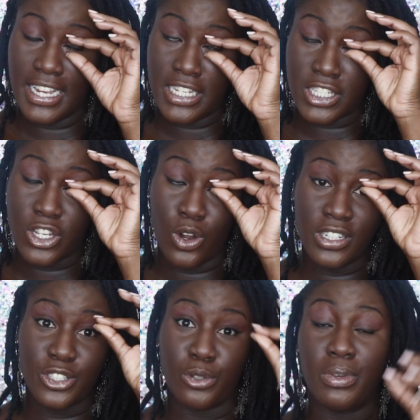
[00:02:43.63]
it's going
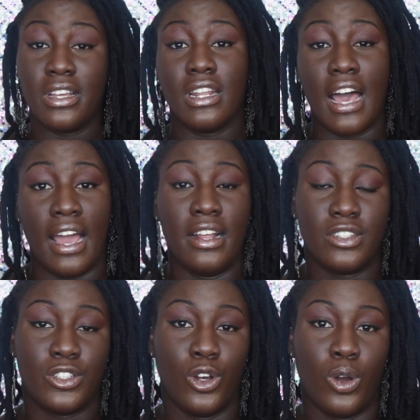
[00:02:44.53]
to be a lot.
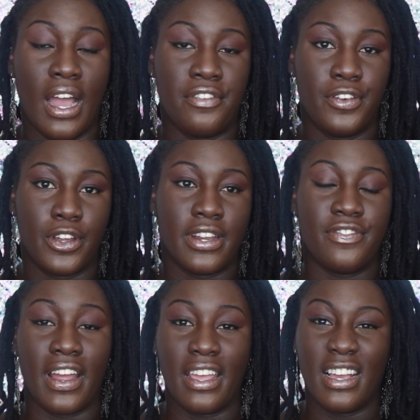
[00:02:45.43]
So I figure
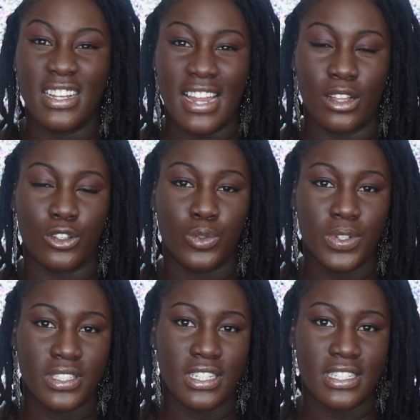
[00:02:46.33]
if I can cut down the
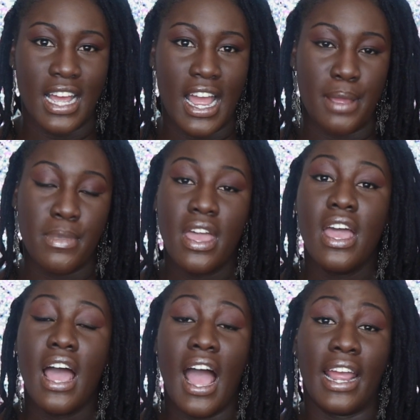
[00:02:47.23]
twisting time,
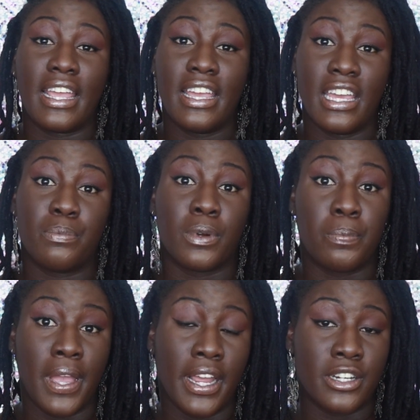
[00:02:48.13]
I can get
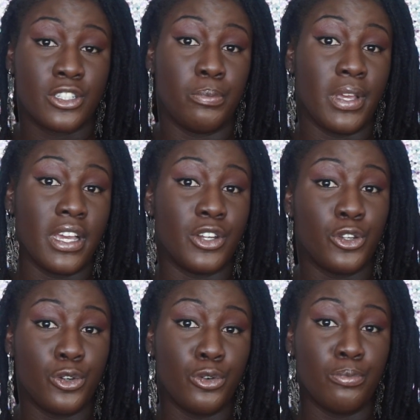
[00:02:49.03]
prepared to be a
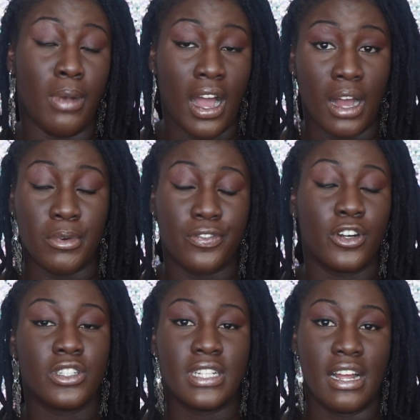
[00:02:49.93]
new mom, a
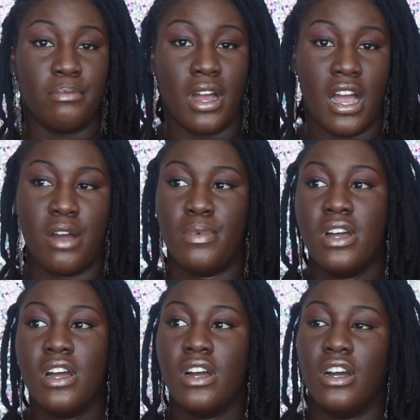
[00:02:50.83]
first-time mom,
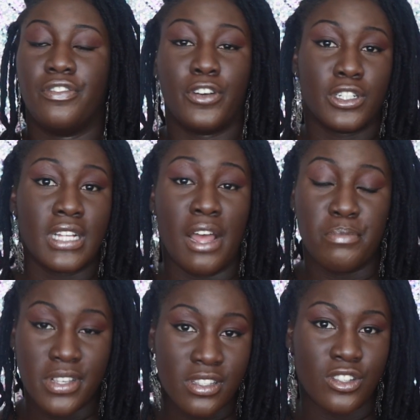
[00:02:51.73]
a first-time
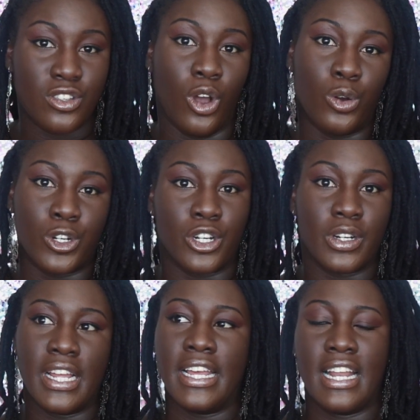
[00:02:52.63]
business owner,
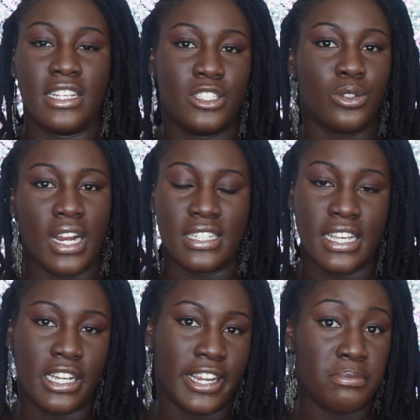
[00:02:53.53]
and I still got to
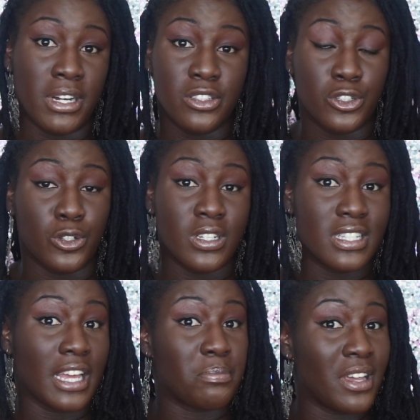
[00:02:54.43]
take care of my other
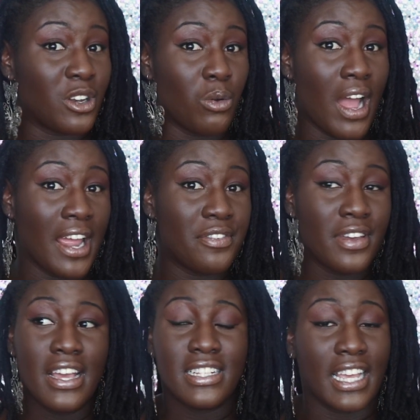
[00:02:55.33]
duties like being a wife,
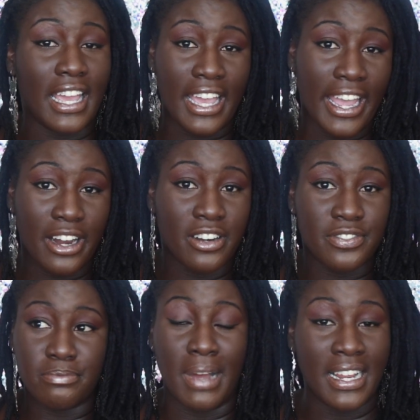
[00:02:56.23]
taking care
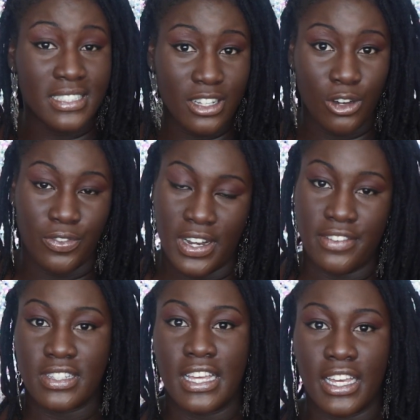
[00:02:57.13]
of myself, and
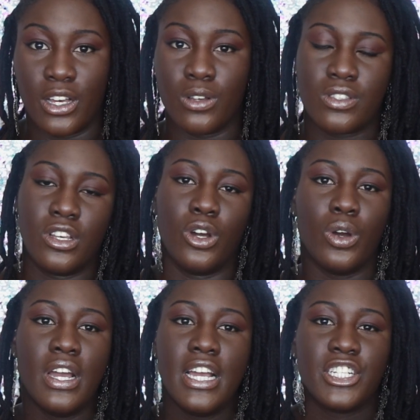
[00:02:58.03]
everything else.
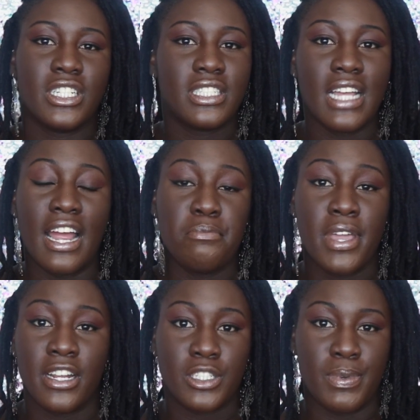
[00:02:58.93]
So just time
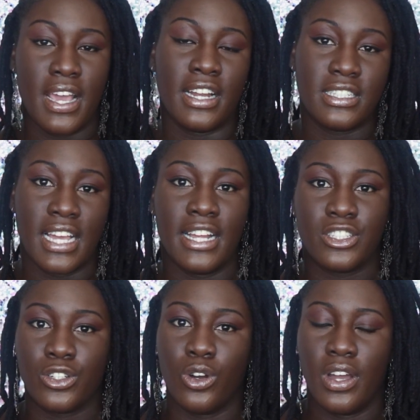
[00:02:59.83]
management, I decided
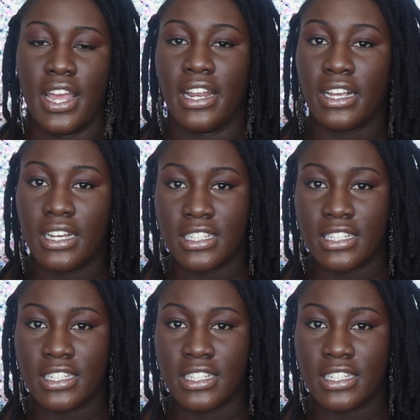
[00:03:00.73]
to go ahead and cut